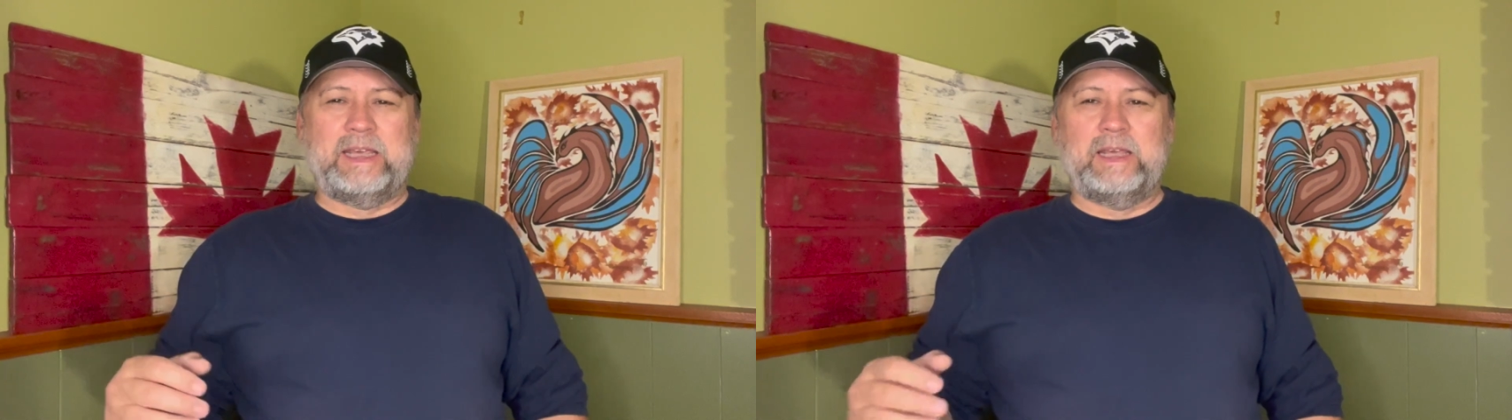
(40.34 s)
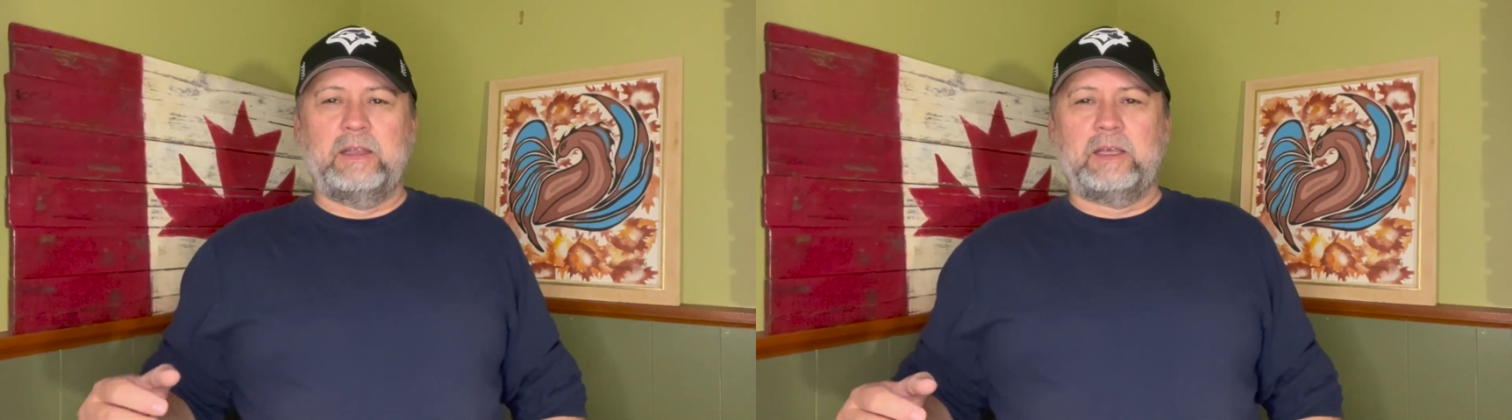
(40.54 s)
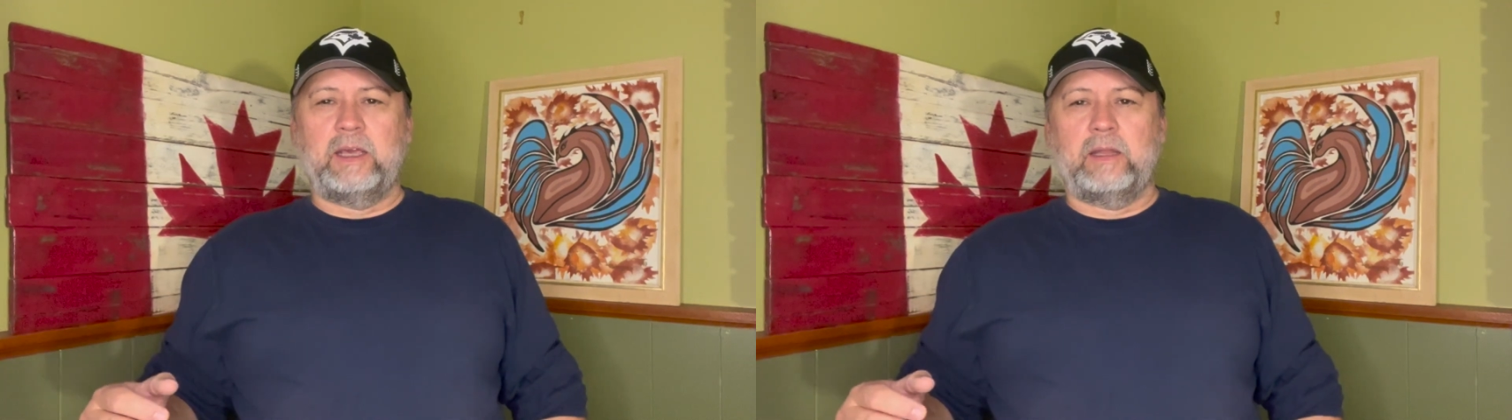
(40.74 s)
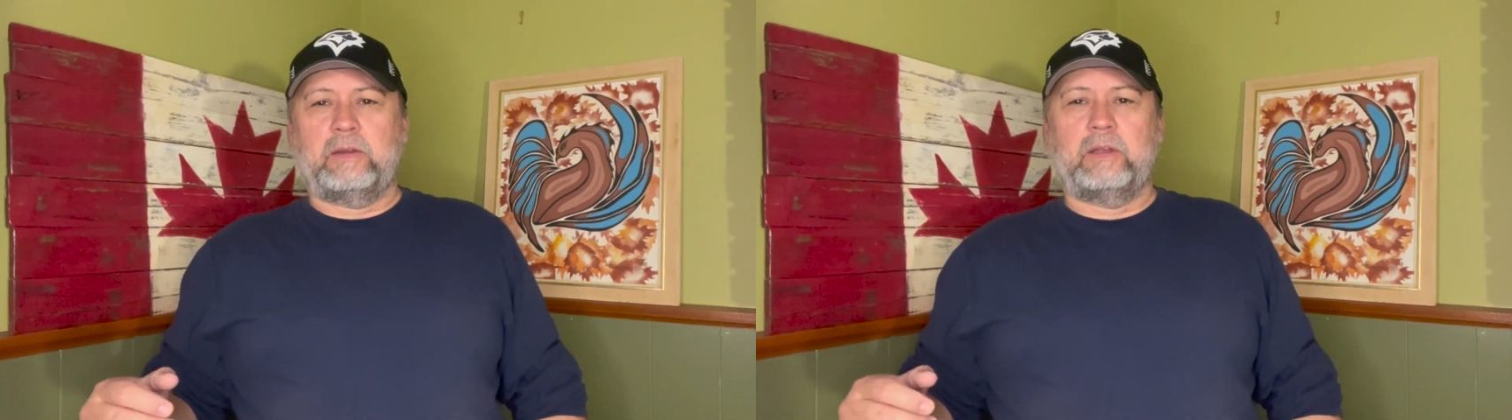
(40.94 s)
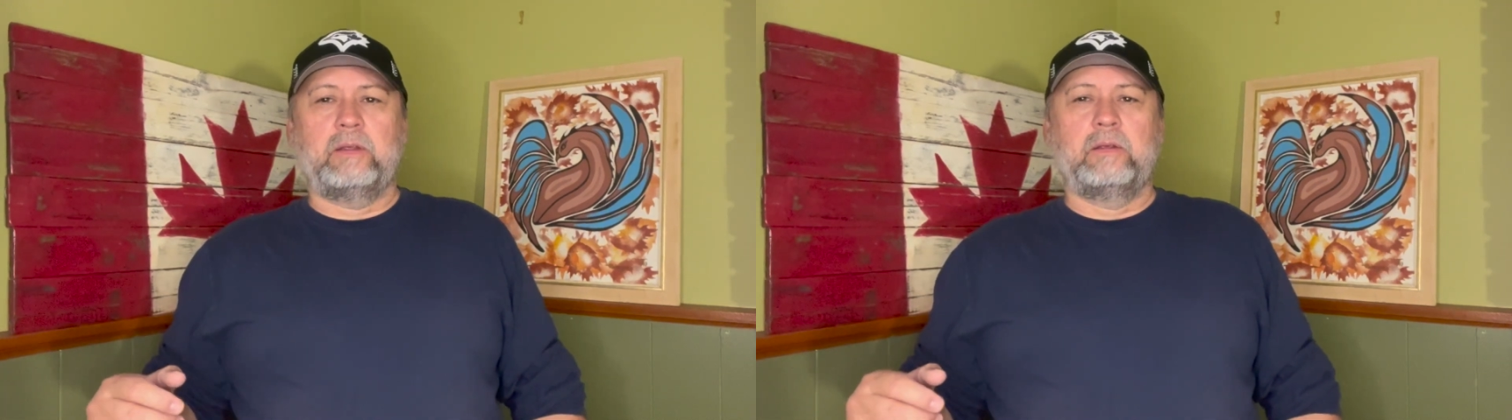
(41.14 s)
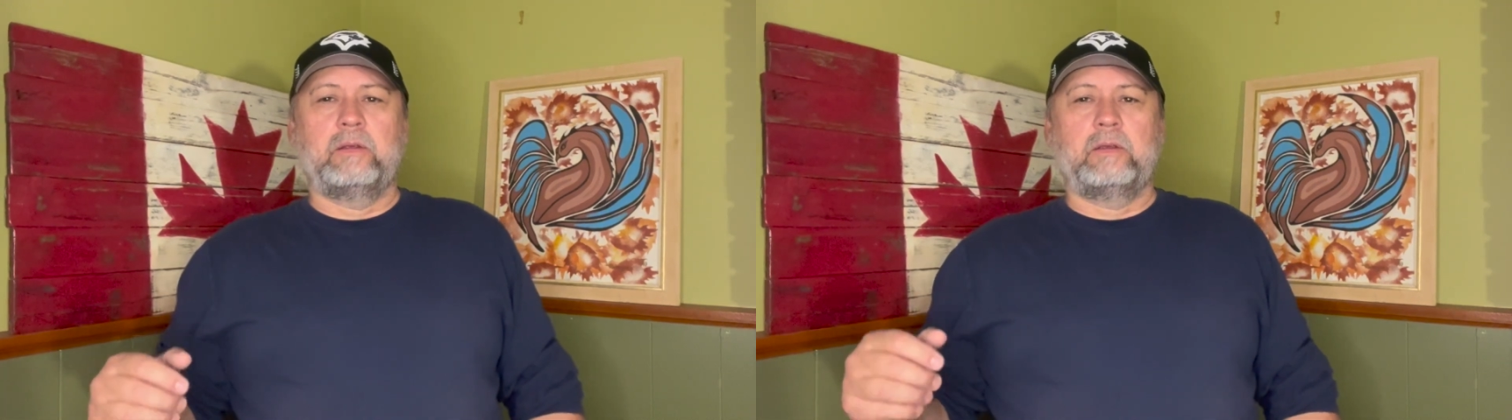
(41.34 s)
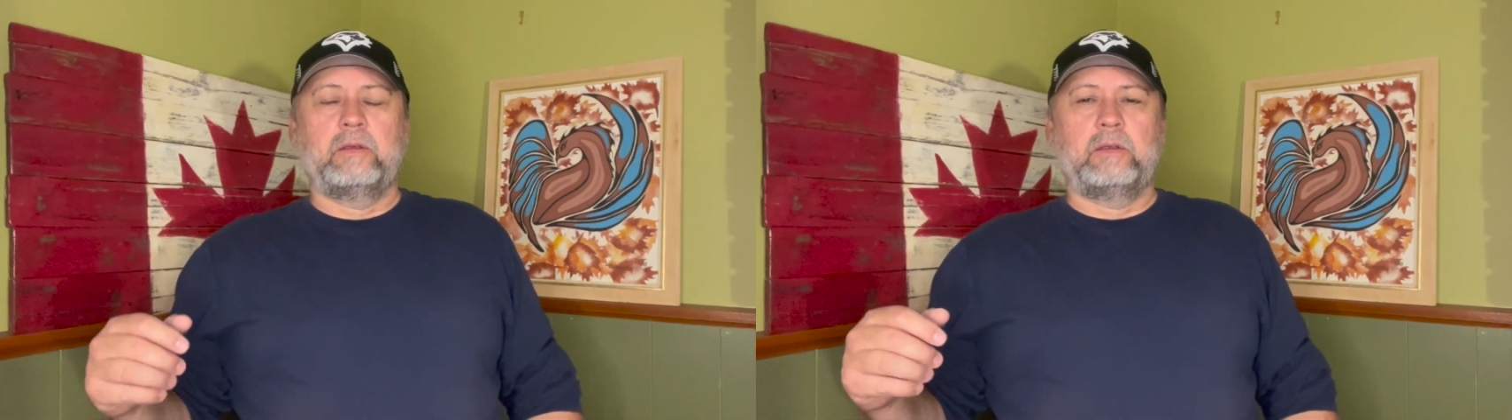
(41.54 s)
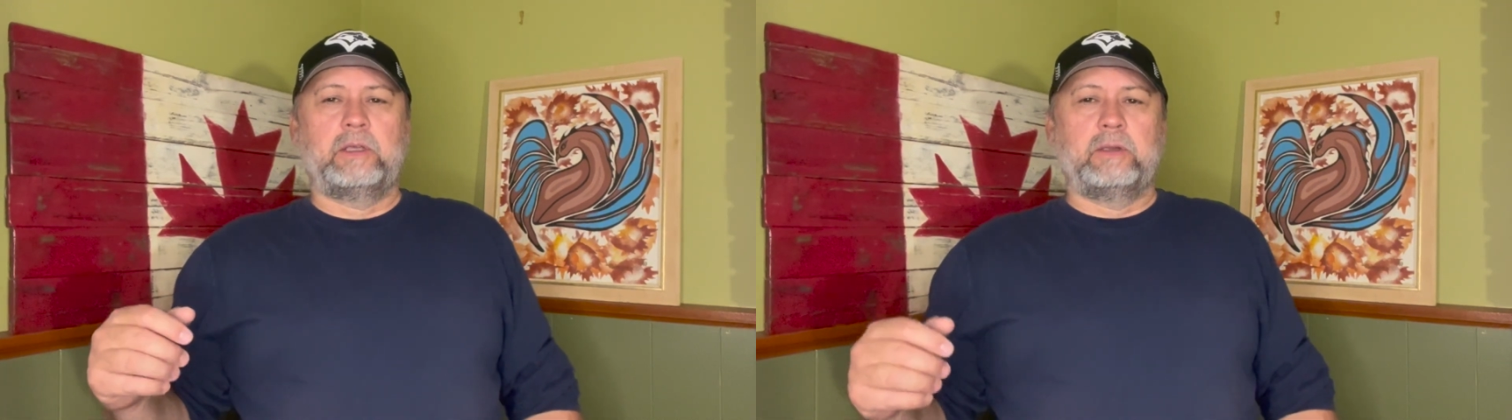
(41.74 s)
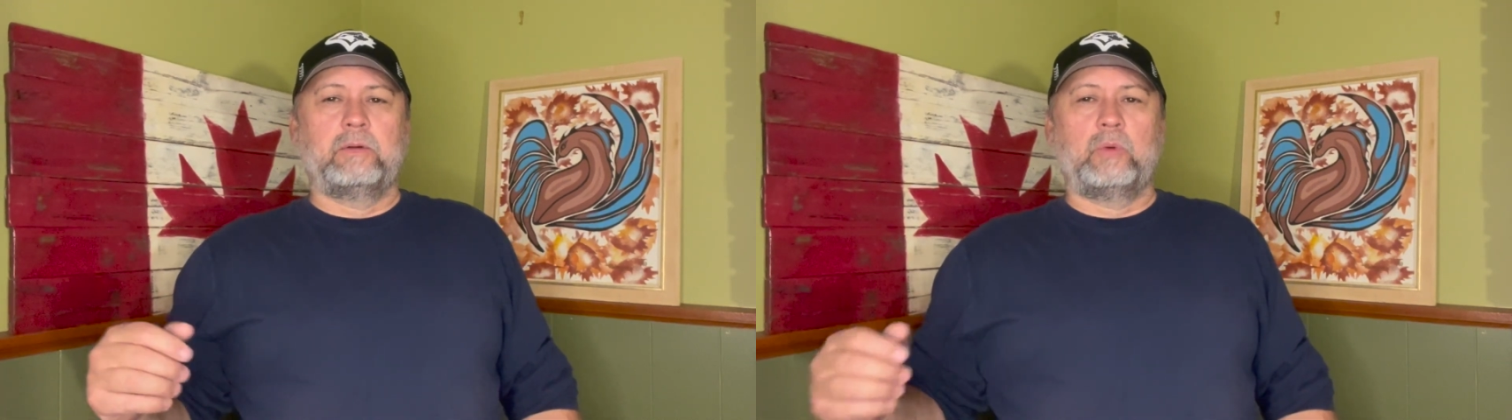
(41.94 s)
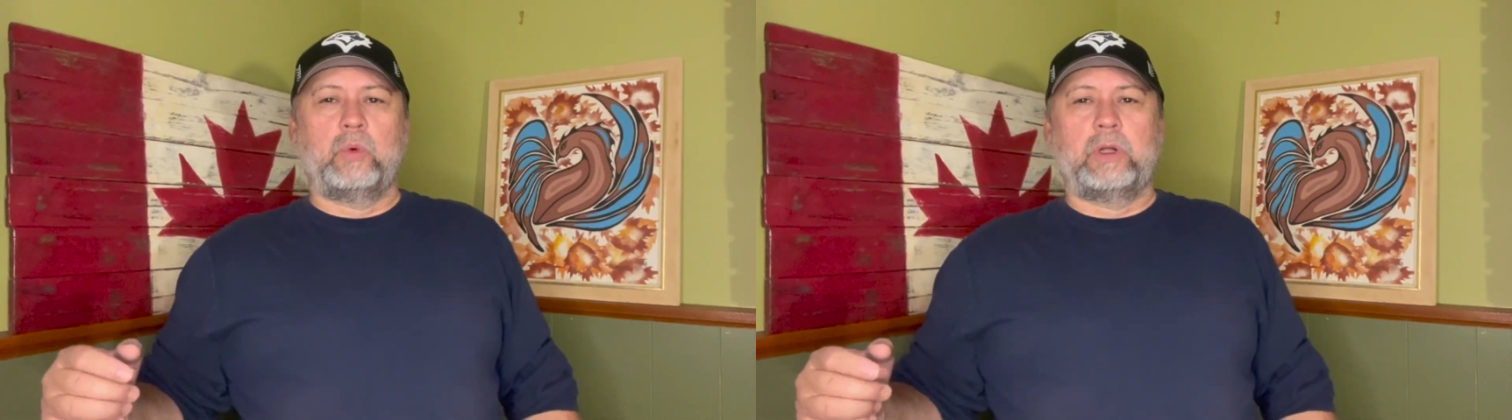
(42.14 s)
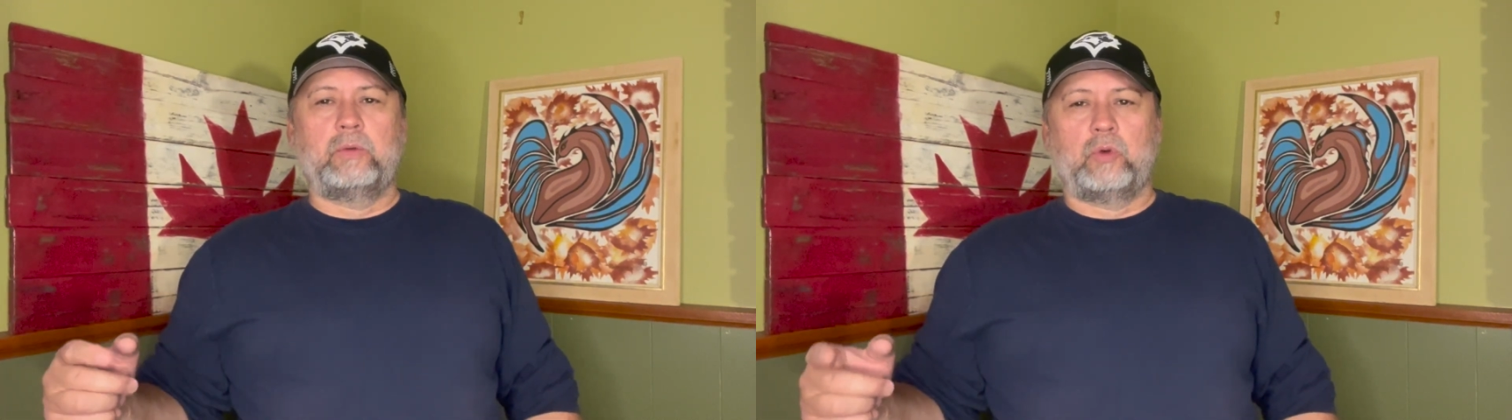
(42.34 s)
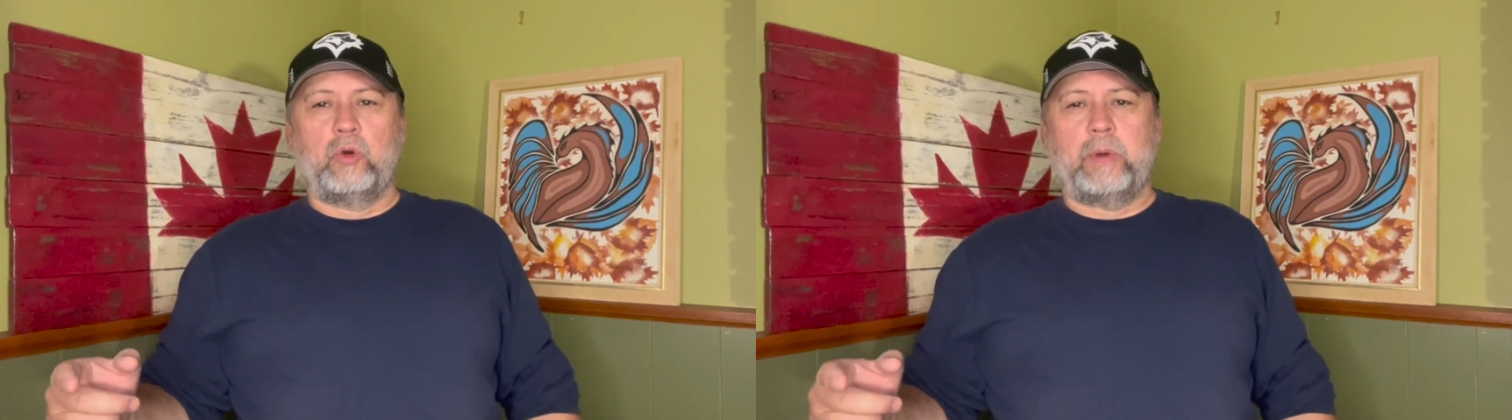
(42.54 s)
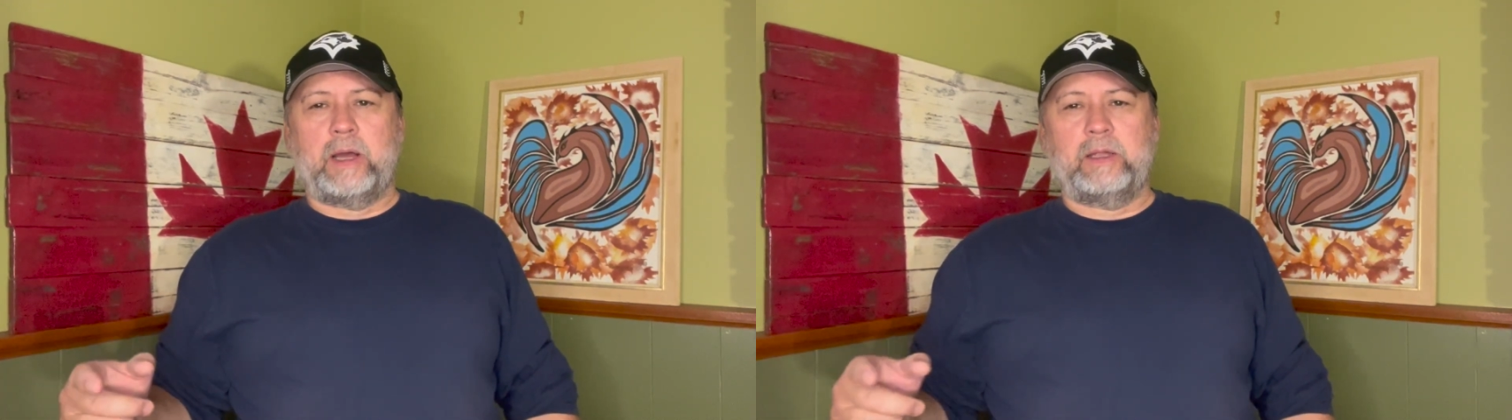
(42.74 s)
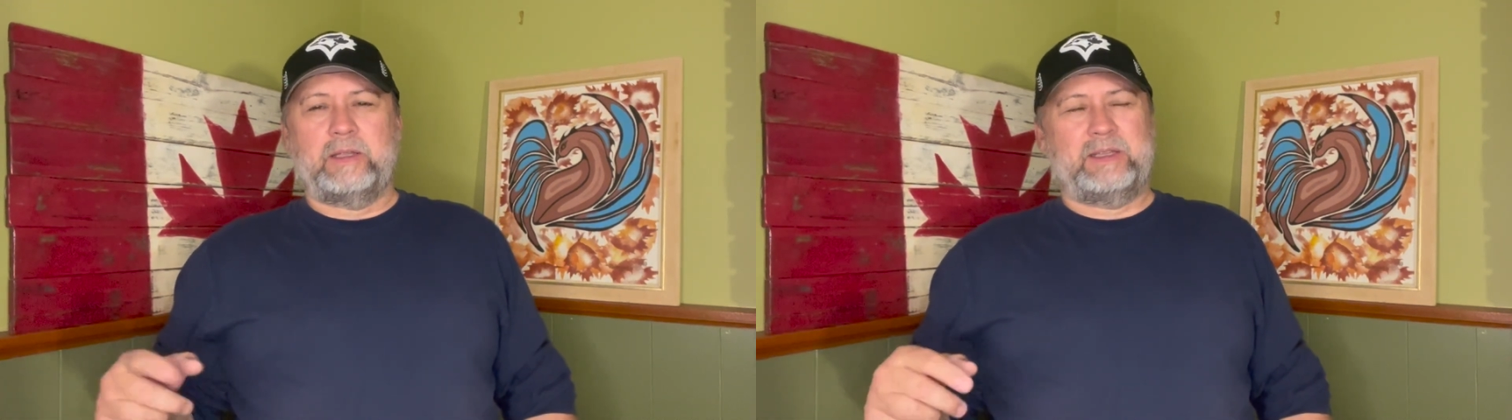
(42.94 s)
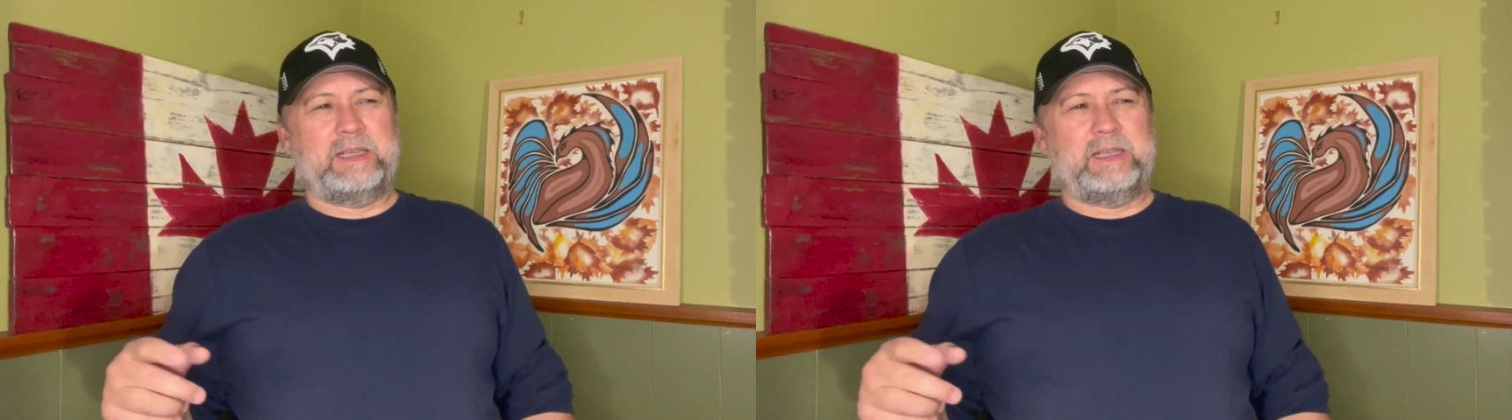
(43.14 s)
Heathkit Hero 1 robot